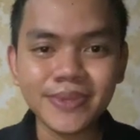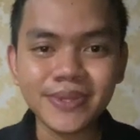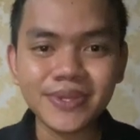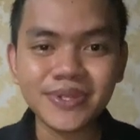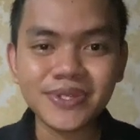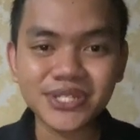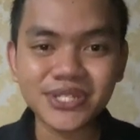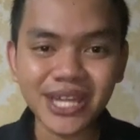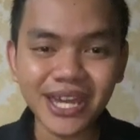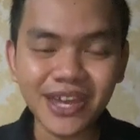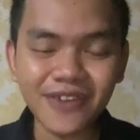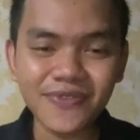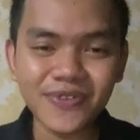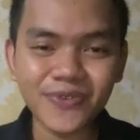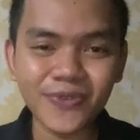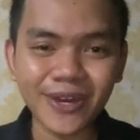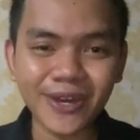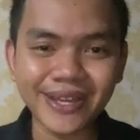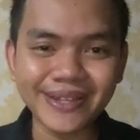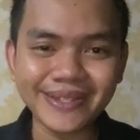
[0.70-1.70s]
Good day,
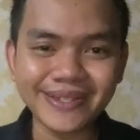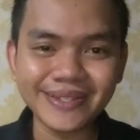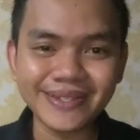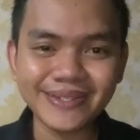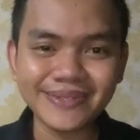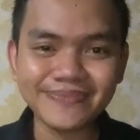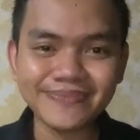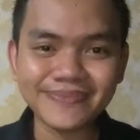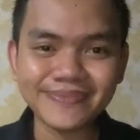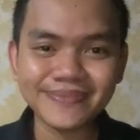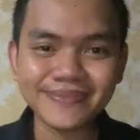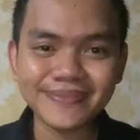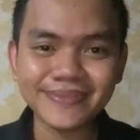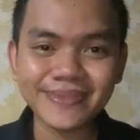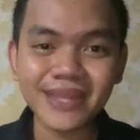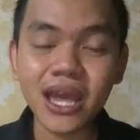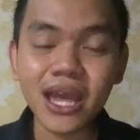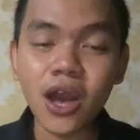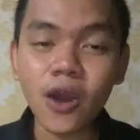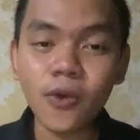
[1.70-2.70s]
everyone.
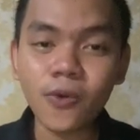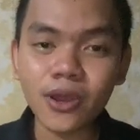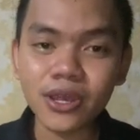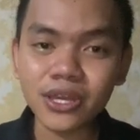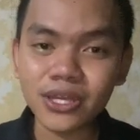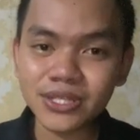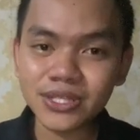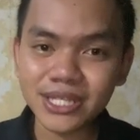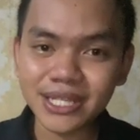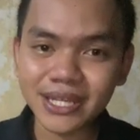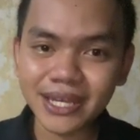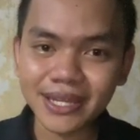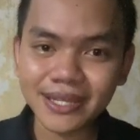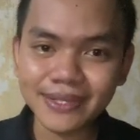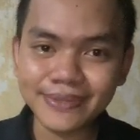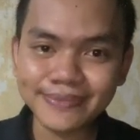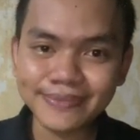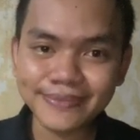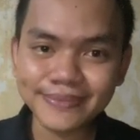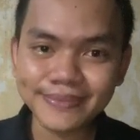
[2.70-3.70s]
How are you today?
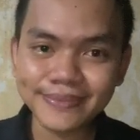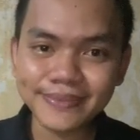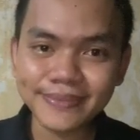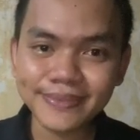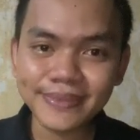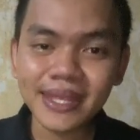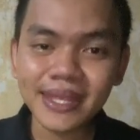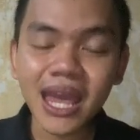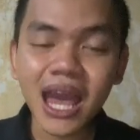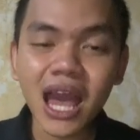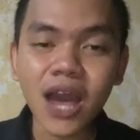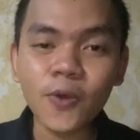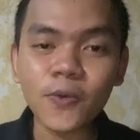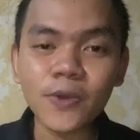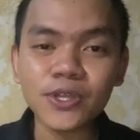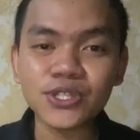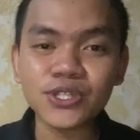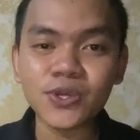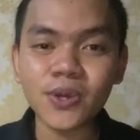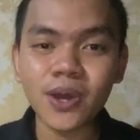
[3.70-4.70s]
I
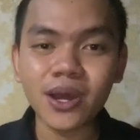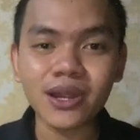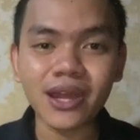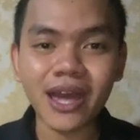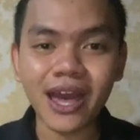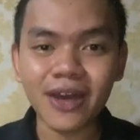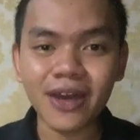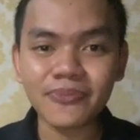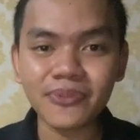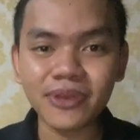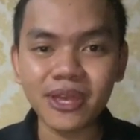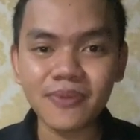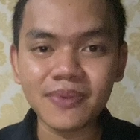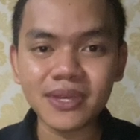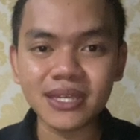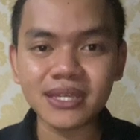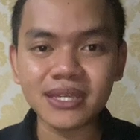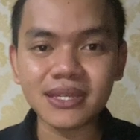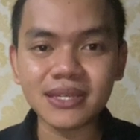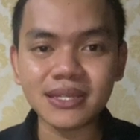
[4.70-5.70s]
wish you are happy
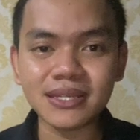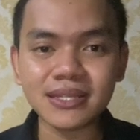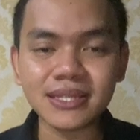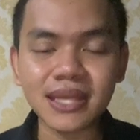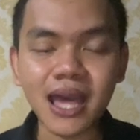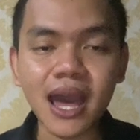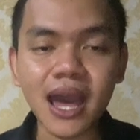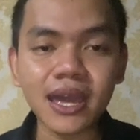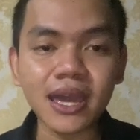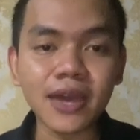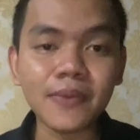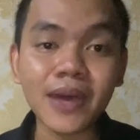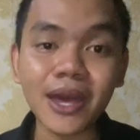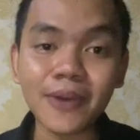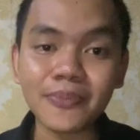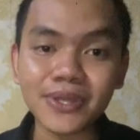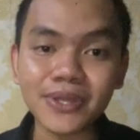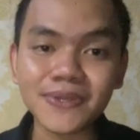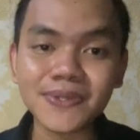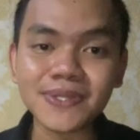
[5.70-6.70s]
because I am
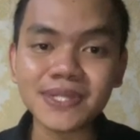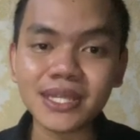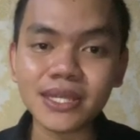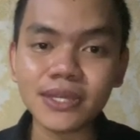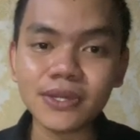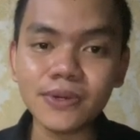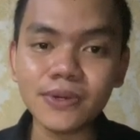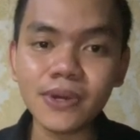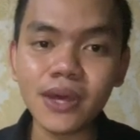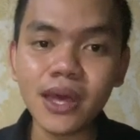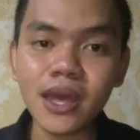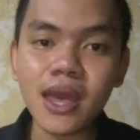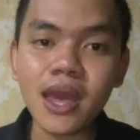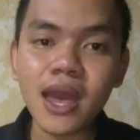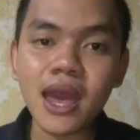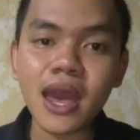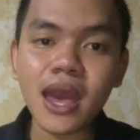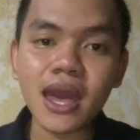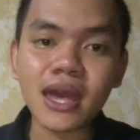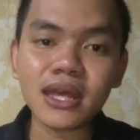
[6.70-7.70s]
happy to see you.
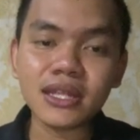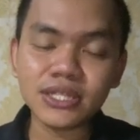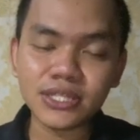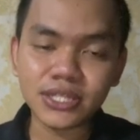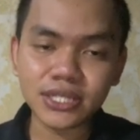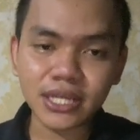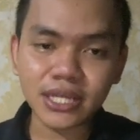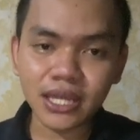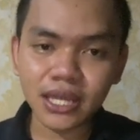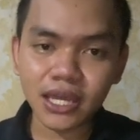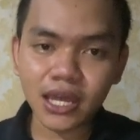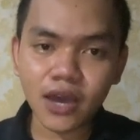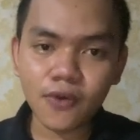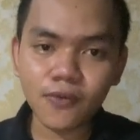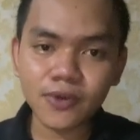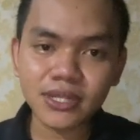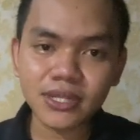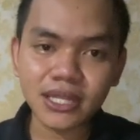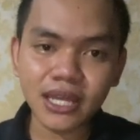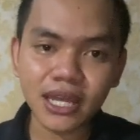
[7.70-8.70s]
And today I
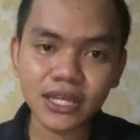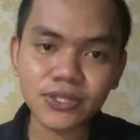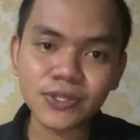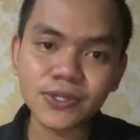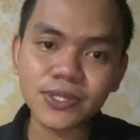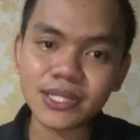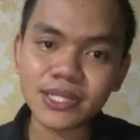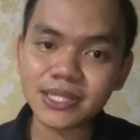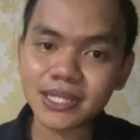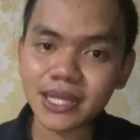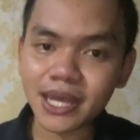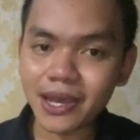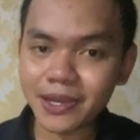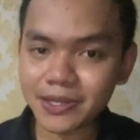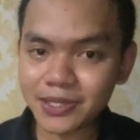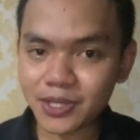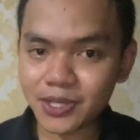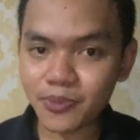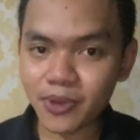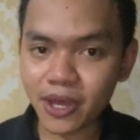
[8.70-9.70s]
would like to
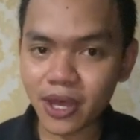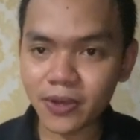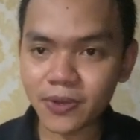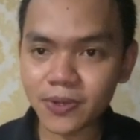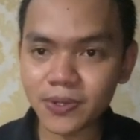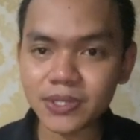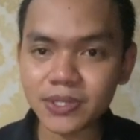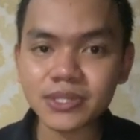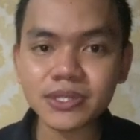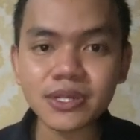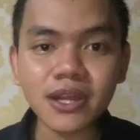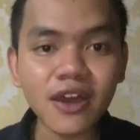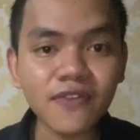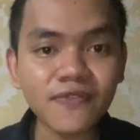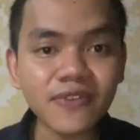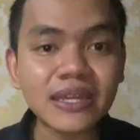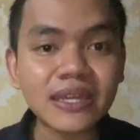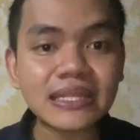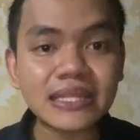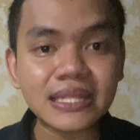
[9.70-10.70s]
discuss about
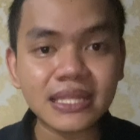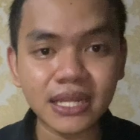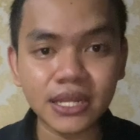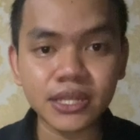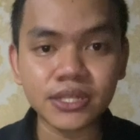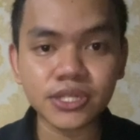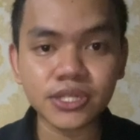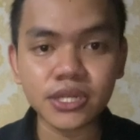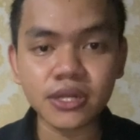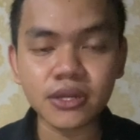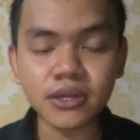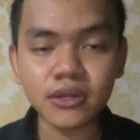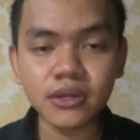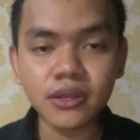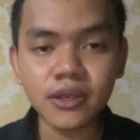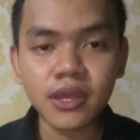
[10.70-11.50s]
graphic literature.